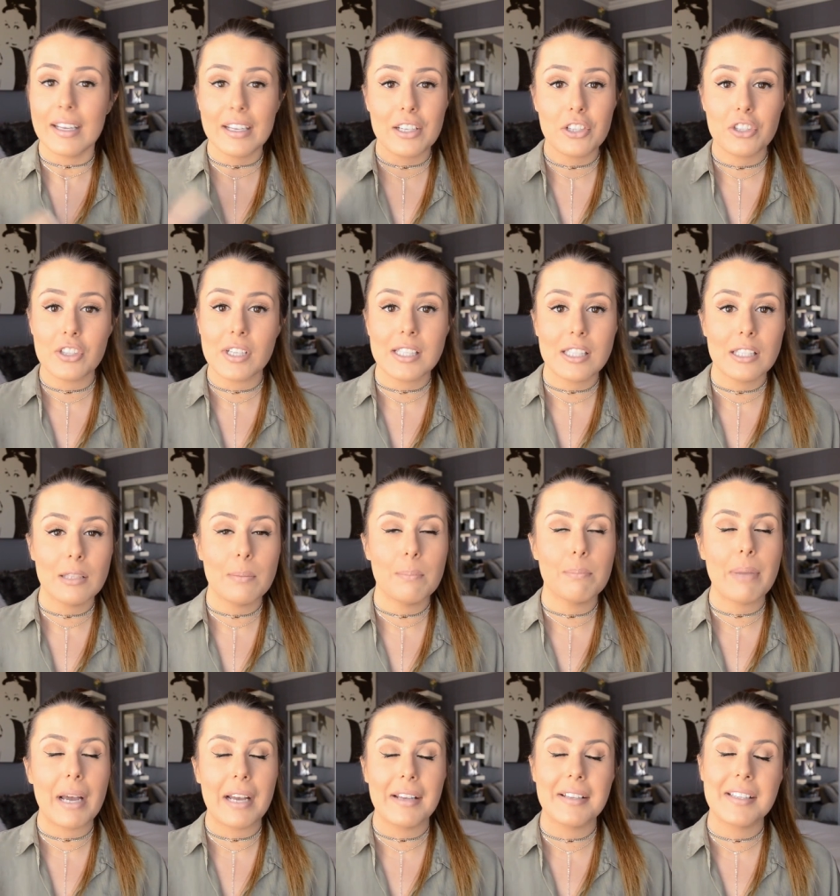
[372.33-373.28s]
it is just the
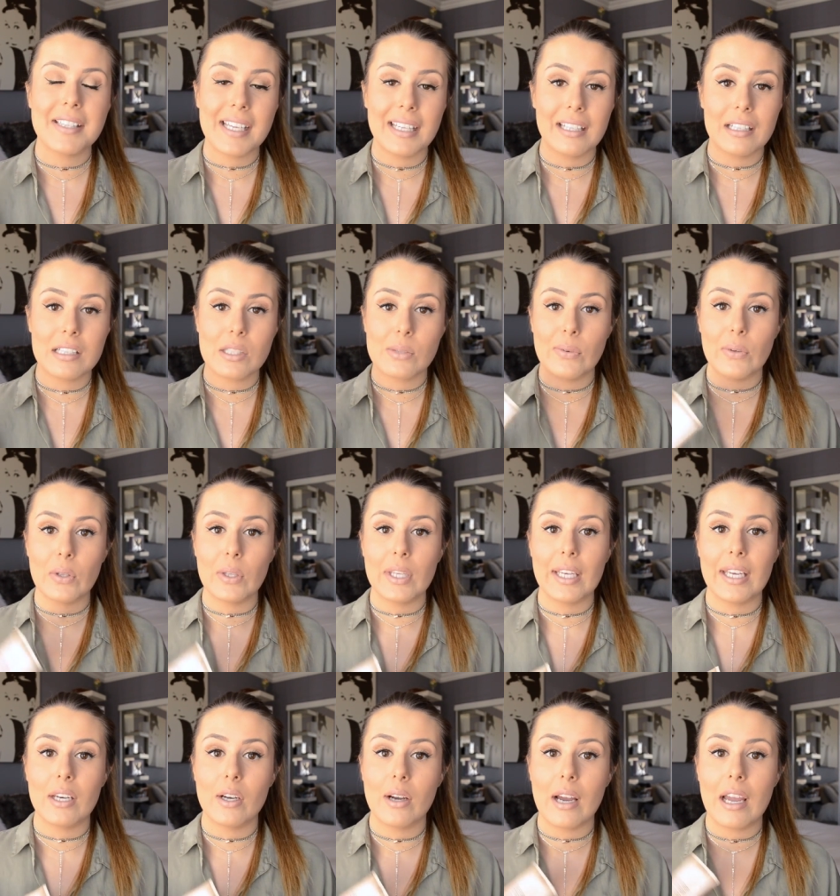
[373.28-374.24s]
best skin
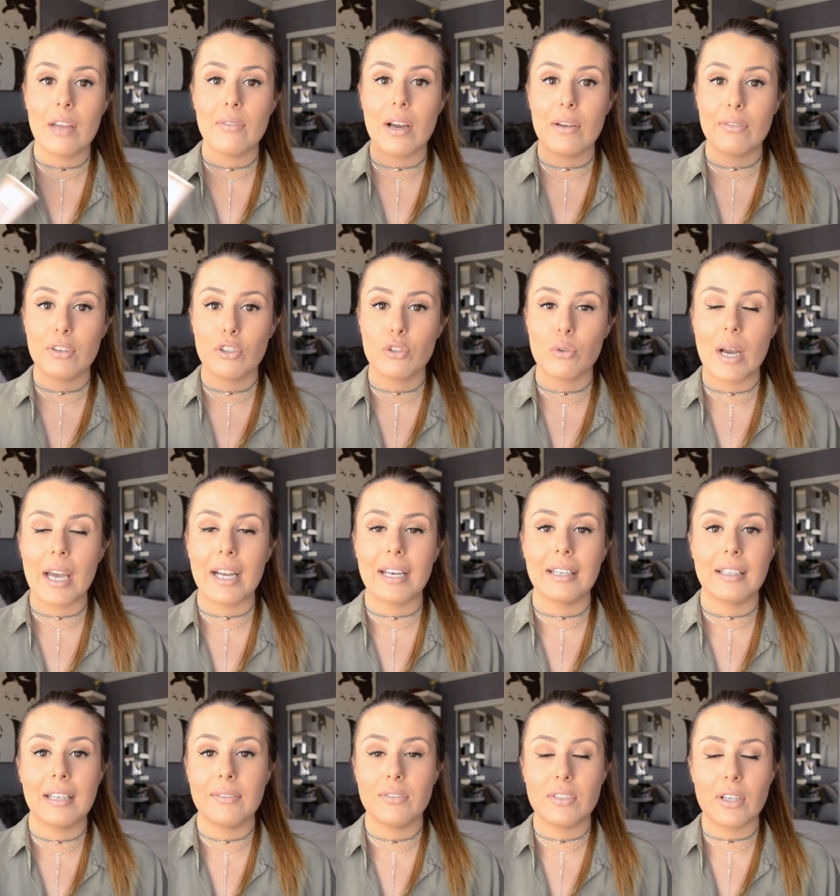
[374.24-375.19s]
exfoliator I've ever tried
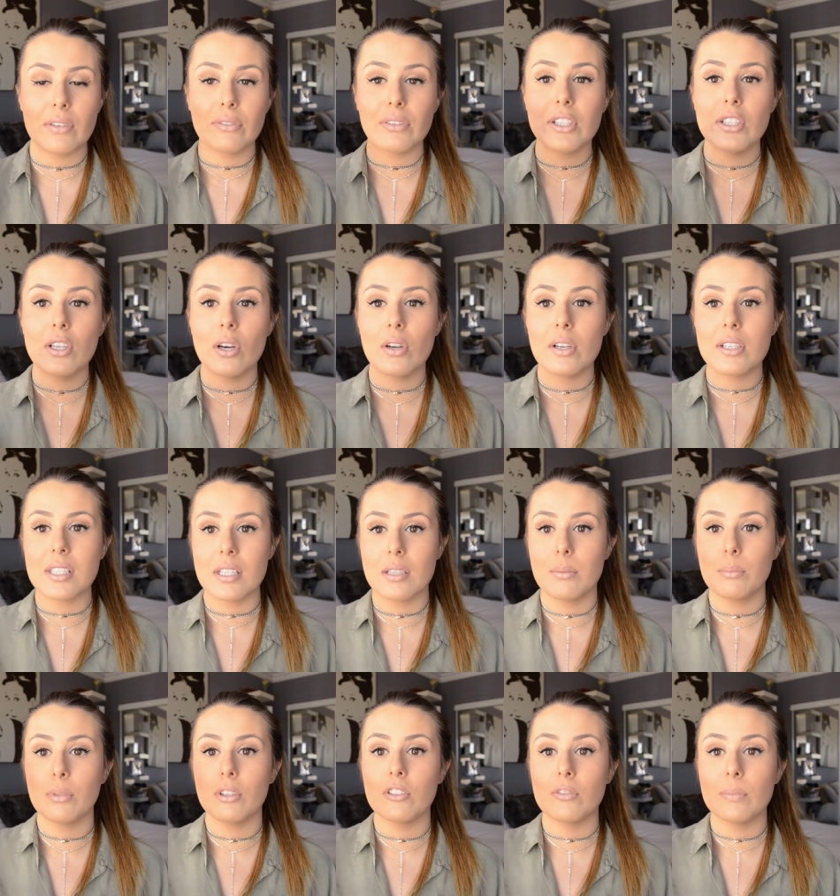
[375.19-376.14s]
and I've definitely noticed an
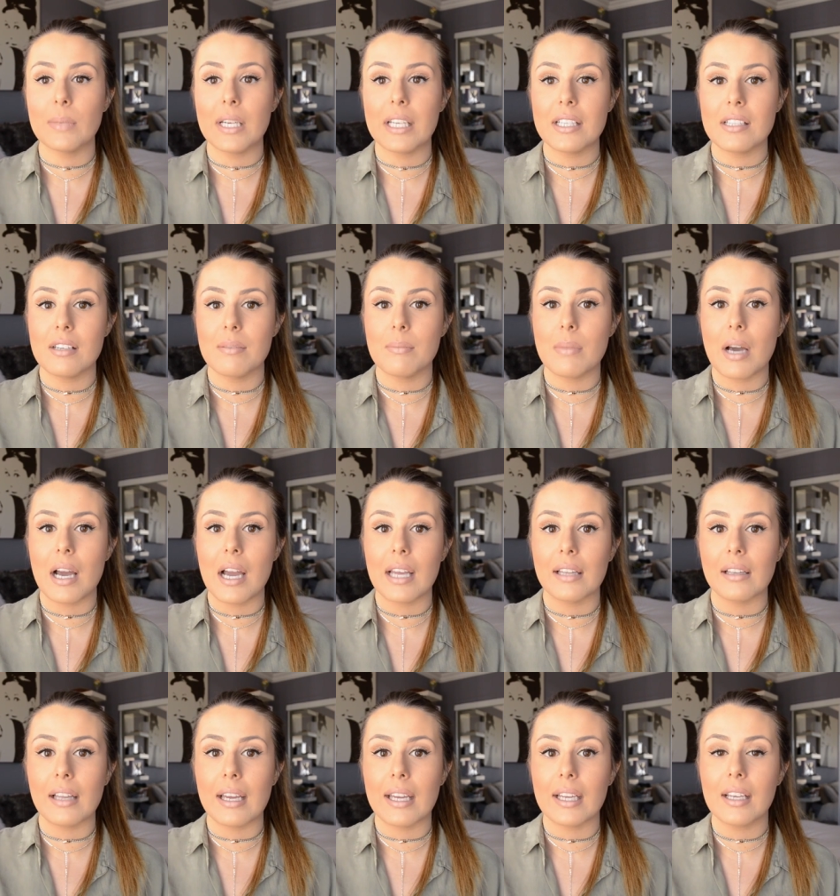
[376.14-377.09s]
improvement in
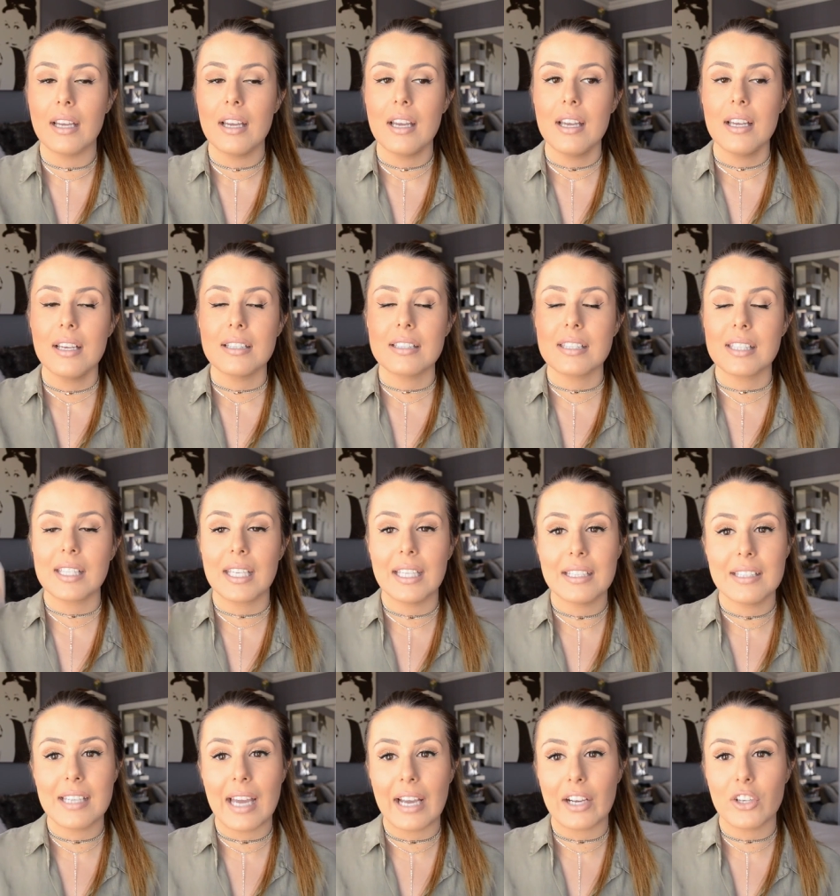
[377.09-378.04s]
my like
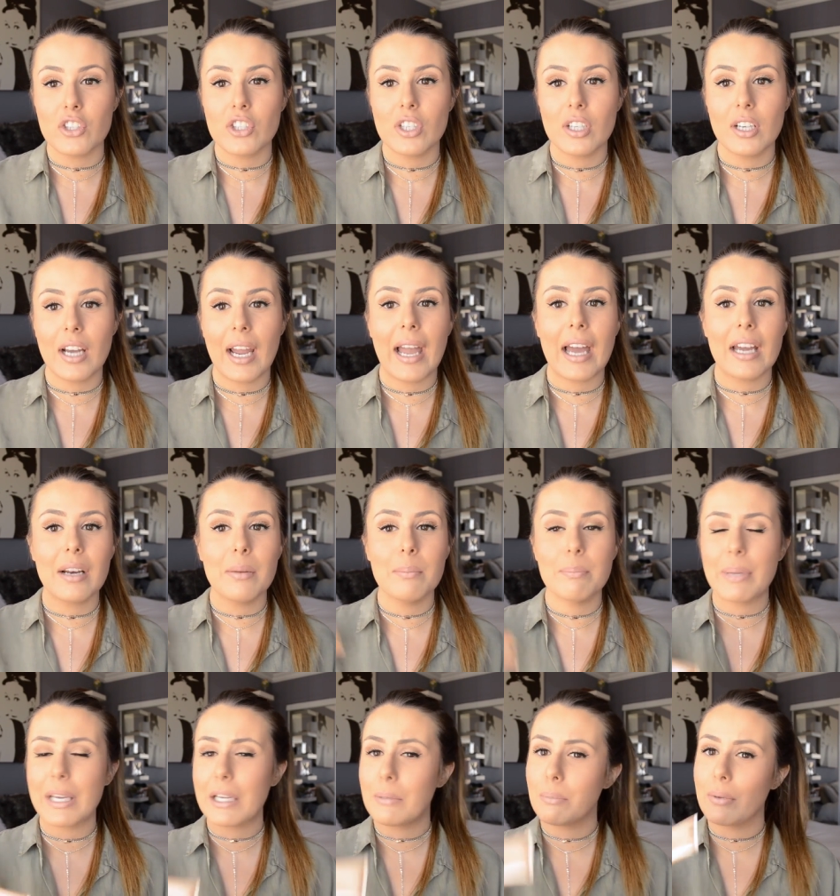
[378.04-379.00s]
skin texture. I had a
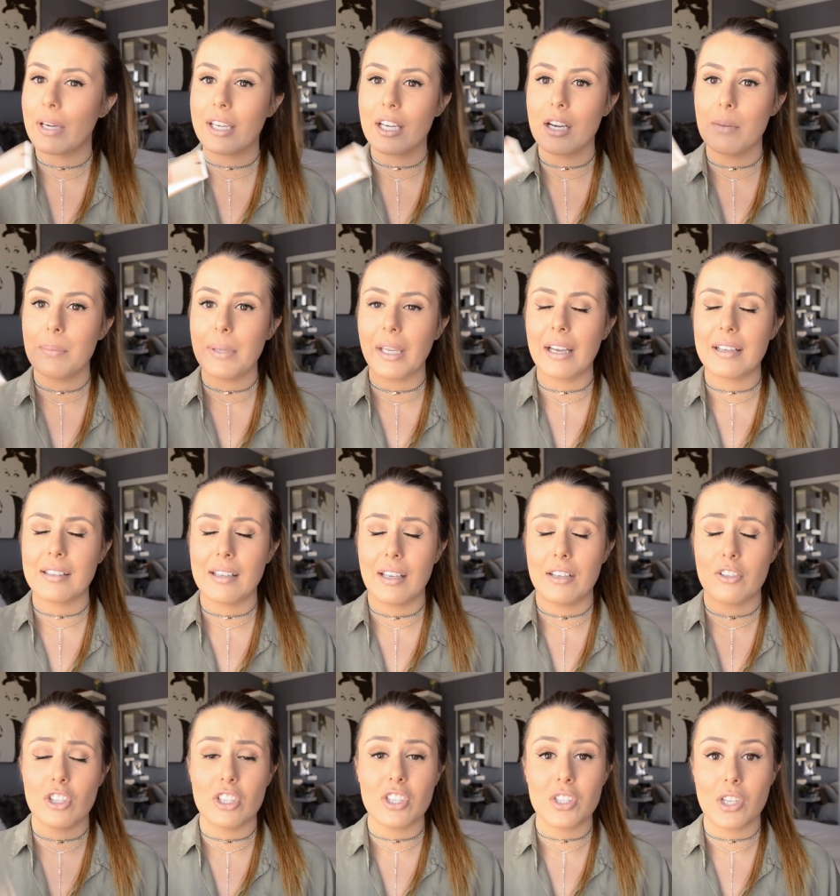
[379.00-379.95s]
big breakup because
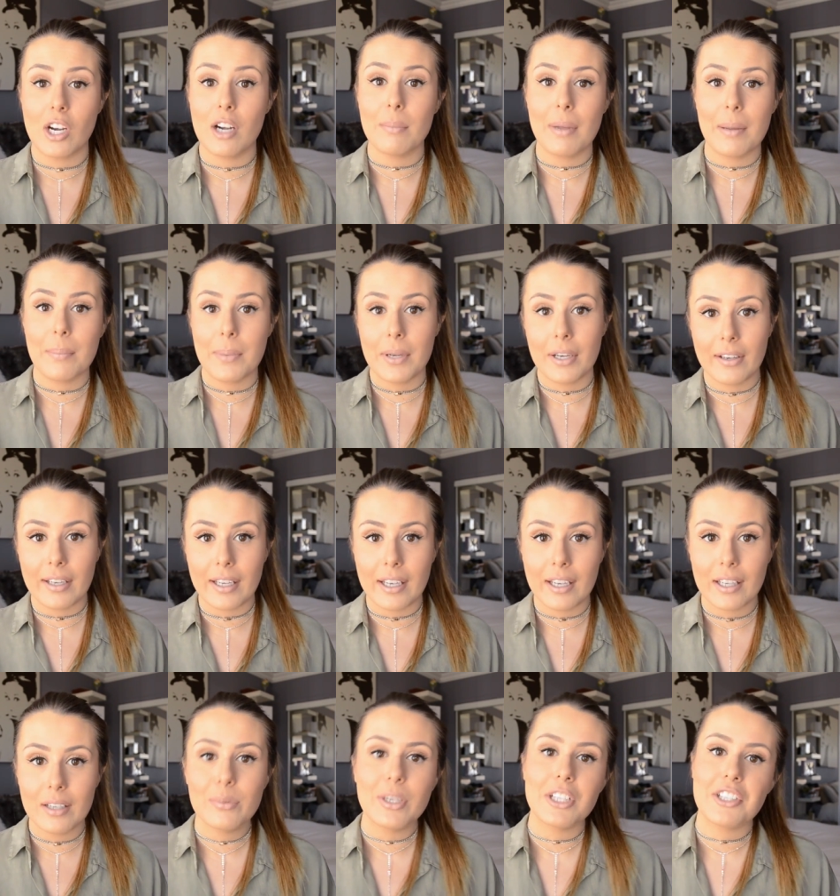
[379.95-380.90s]
I just started my
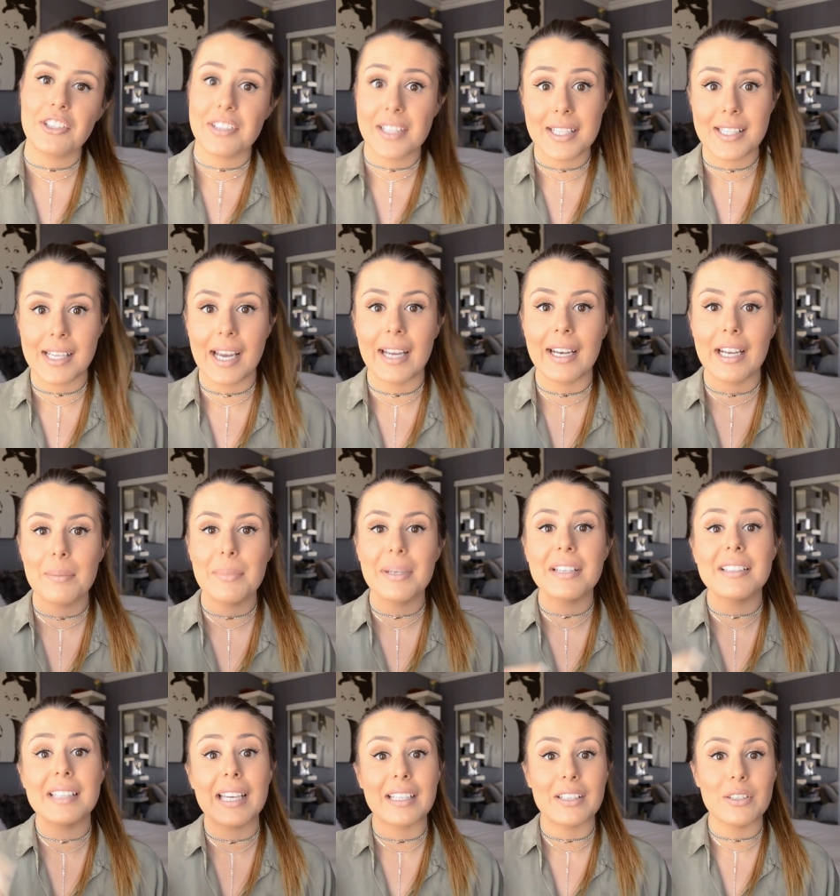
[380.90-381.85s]
period, which is exciting
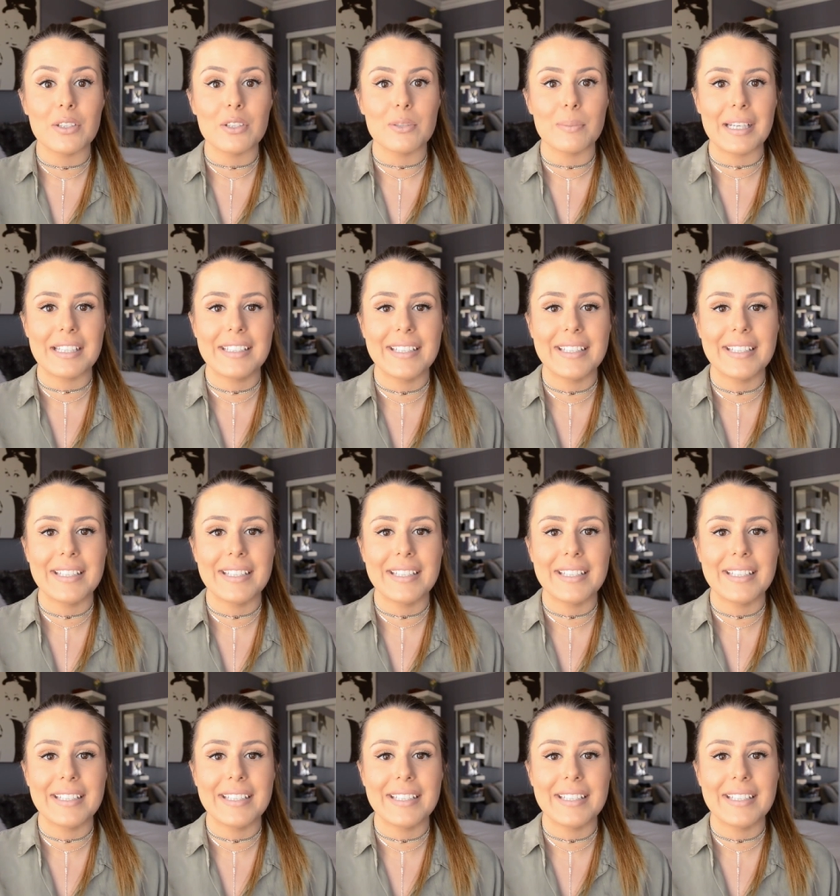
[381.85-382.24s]
because I can use my